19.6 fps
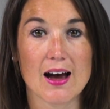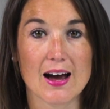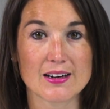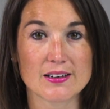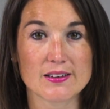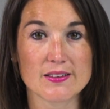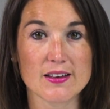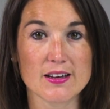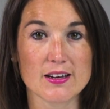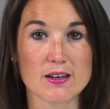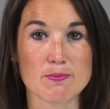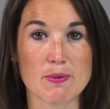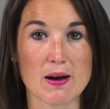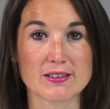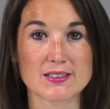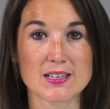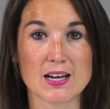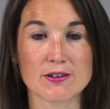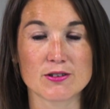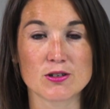and think
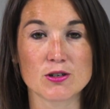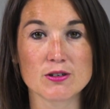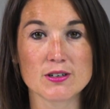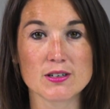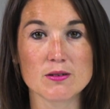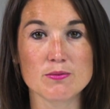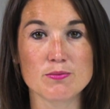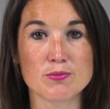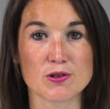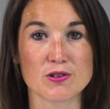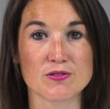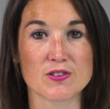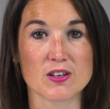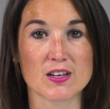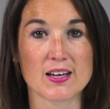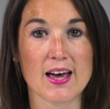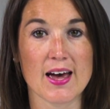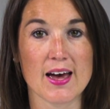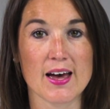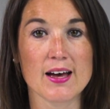about how you can improve the
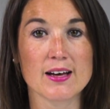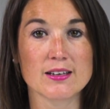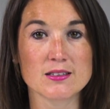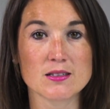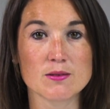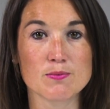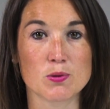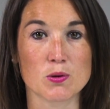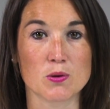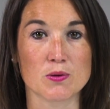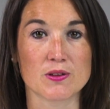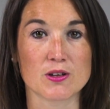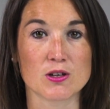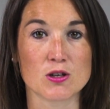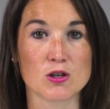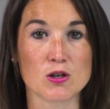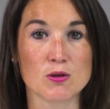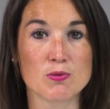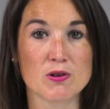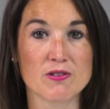care and support that
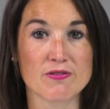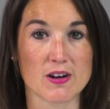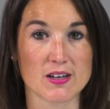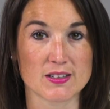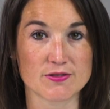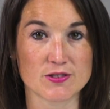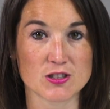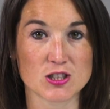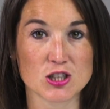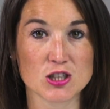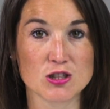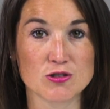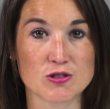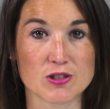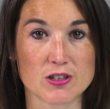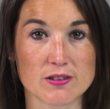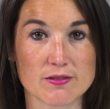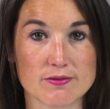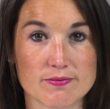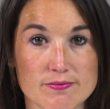you provide for
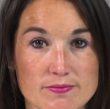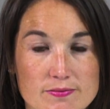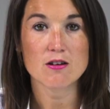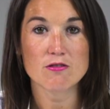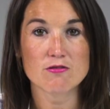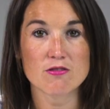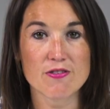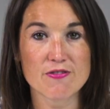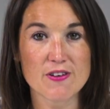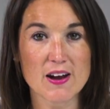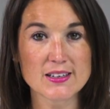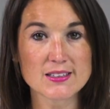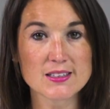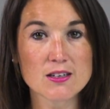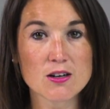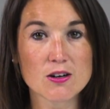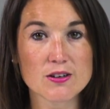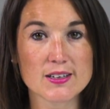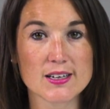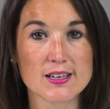children.
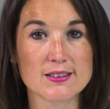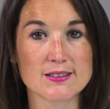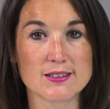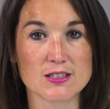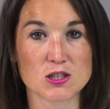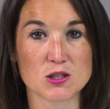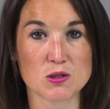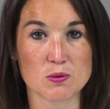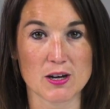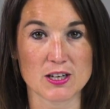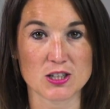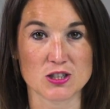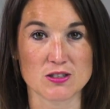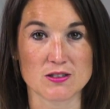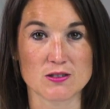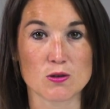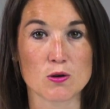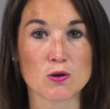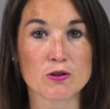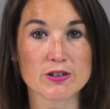Reflecting on key
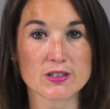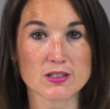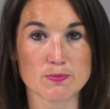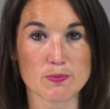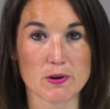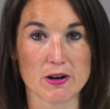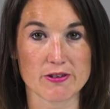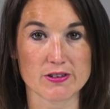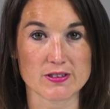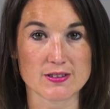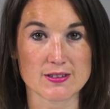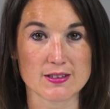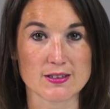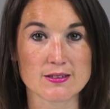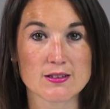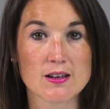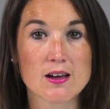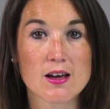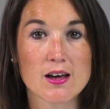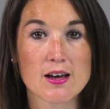situations or
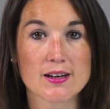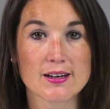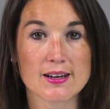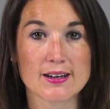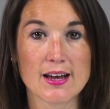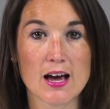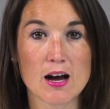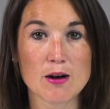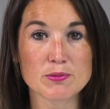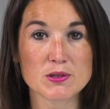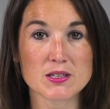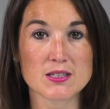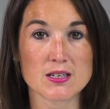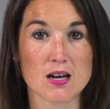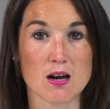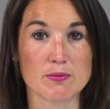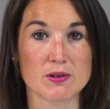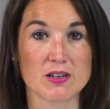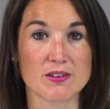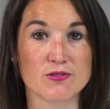experiences can help
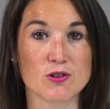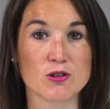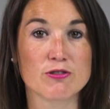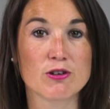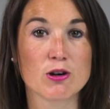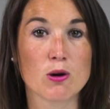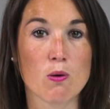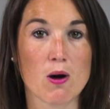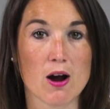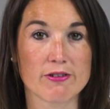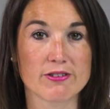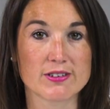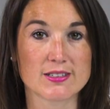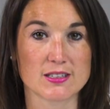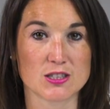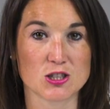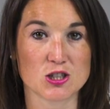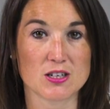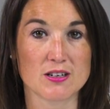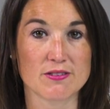determine if you require
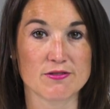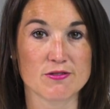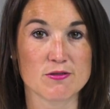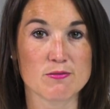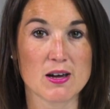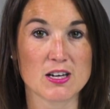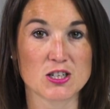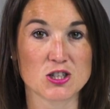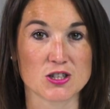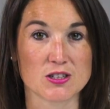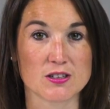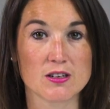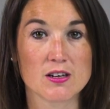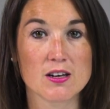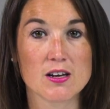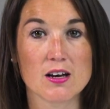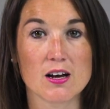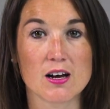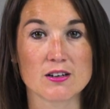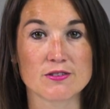additional information,
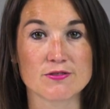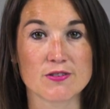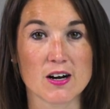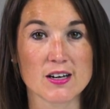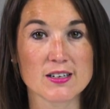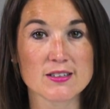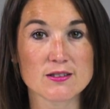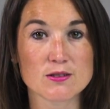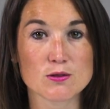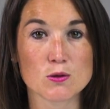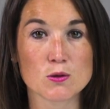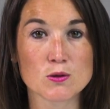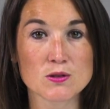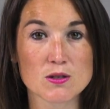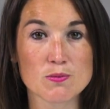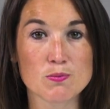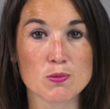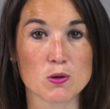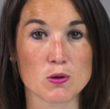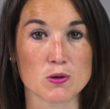advice, or
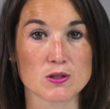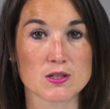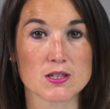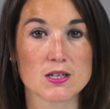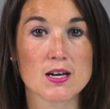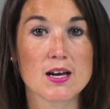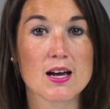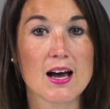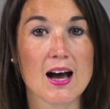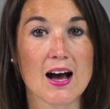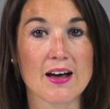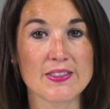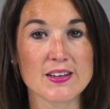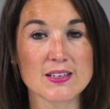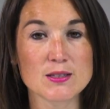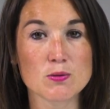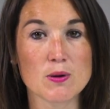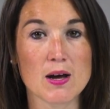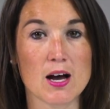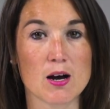support, and
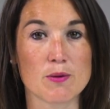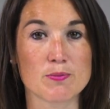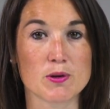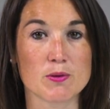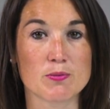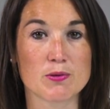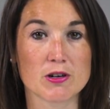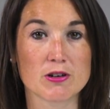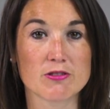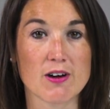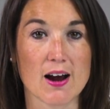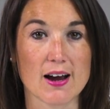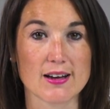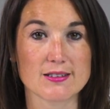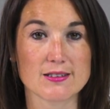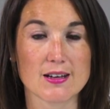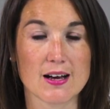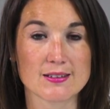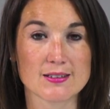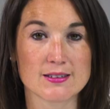this will help you
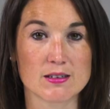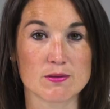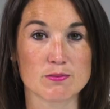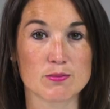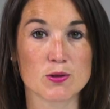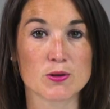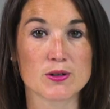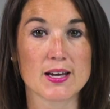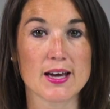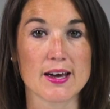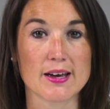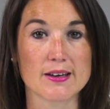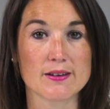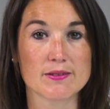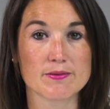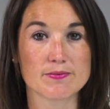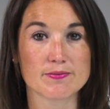progress as an employee.